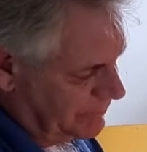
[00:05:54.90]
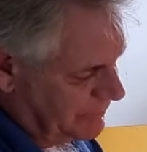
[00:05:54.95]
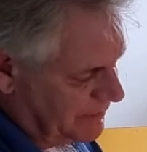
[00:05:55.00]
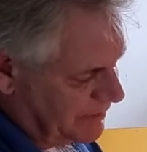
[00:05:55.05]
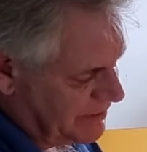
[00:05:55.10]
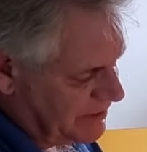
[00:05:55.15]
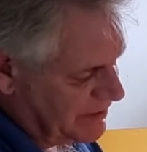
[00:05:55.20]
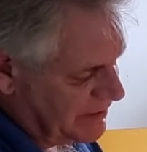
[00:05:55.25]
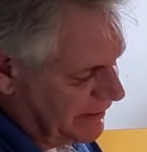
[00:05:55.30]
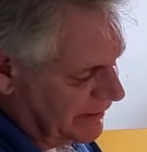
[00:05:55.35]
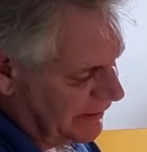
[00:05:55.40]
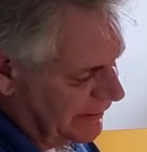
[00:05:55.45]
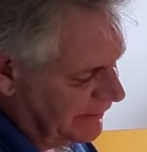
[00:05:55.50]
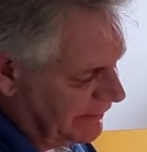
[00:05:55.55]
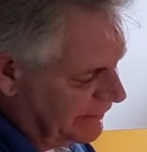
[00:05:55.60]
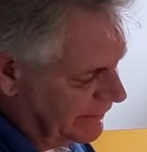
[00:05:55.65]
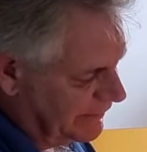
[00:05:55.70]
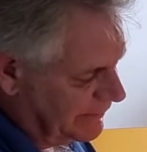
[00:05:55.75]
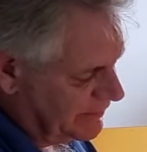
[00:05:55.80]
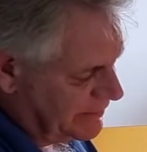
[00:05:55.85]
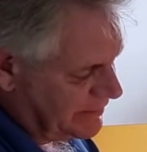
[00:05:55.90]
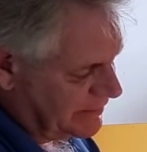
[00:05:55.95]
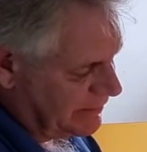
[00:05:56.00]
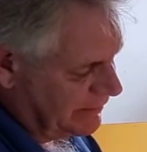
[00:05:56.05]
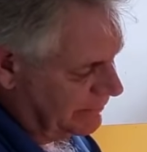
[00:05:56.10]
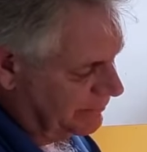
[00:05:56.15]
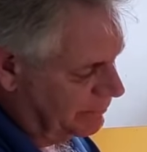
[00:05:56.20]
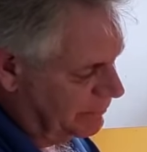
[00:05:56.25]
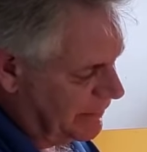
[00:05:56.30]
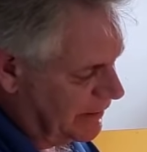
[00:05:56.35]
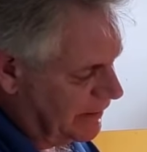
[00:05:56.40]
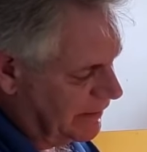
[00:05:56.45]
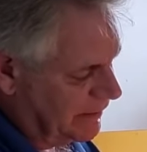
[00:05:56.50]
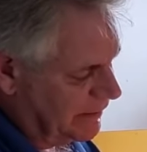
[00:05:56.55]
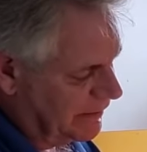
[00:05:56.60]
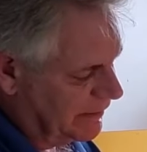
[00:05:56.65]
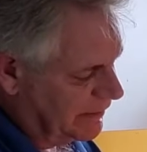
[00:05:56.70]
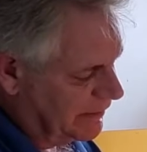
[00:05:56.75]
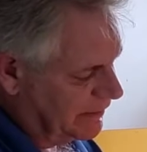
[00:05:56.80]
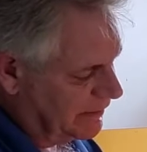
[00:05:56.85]
sitting in some
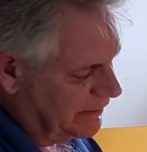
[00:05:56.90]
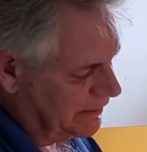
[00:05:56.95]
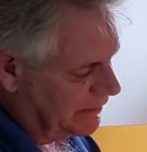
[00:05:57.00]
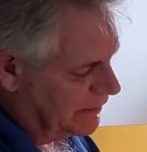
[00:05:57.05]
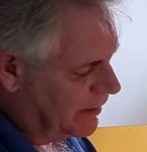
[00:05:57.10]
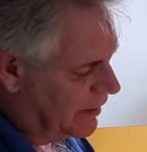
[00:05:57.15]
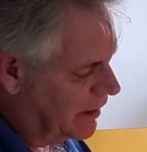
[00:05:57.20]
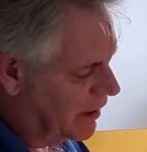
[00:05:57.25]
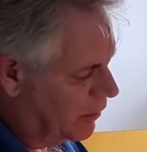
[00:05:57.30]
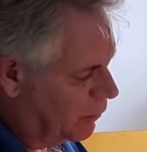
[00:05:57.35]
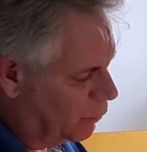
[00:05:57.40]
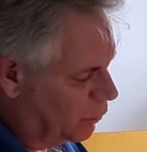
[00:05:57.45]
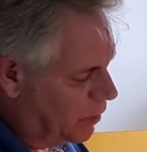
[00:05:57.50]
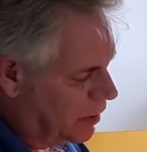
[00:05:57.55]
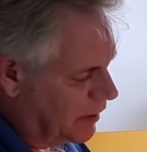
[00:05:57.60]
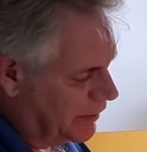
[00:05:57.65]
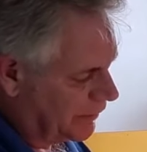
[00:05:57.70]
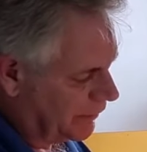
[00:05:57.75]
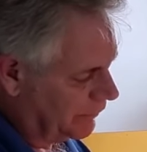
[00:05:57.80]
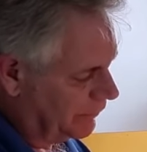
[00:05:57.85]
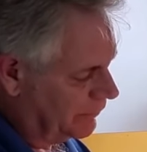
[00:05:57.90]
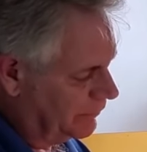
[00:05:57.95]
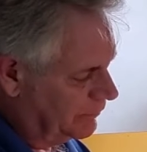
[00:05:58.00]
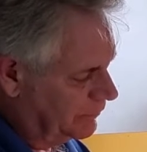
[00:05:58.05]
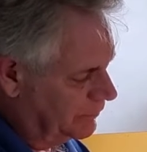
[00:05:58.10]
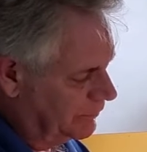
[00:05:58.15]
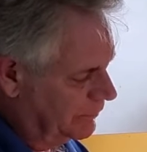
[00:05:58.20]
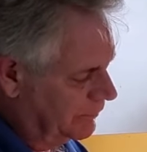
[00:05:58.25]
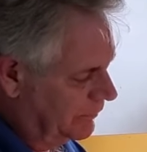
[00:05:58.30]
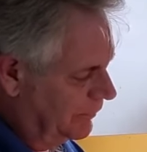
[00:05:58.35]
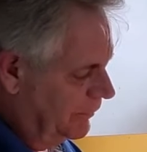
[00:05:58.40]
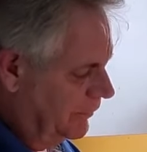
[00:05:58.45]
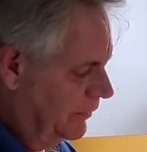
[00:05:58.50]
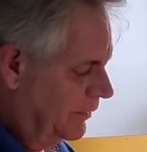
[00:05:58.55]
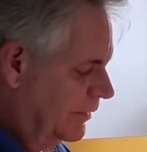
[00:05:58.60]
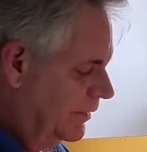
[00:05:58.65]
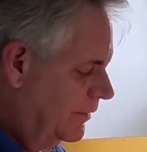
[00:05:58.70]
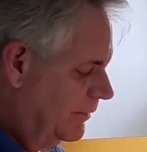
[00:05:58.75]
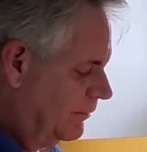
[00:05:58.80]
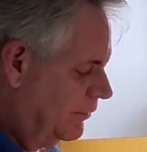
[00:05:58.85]
hot water
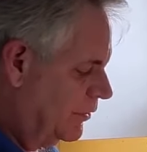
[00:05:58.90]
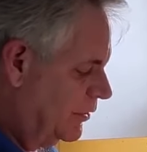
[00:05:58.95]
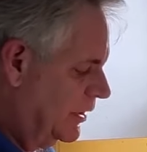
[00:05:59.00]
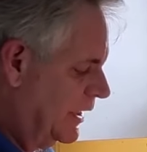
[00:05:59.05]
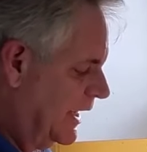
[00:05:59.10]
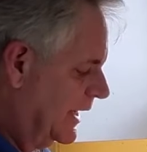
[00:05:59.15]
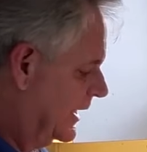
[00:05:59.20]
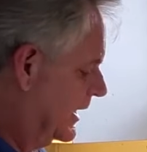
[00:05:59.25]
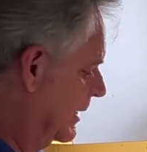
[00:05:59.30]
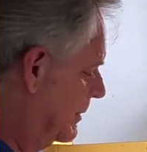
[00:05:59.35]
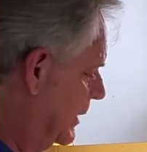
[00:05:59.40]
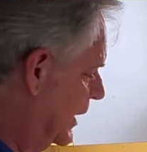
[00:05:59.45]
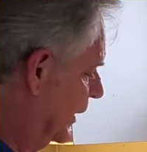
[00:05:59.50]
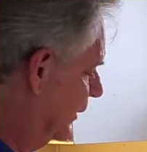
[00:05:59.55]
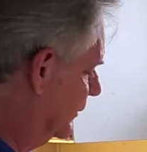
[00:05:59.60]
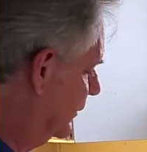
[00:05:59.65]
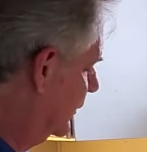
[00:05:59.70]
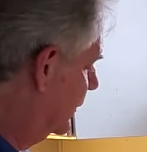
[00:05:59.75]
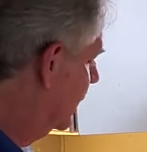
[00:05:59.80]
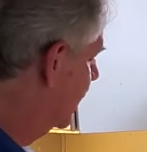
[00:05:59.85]
for like about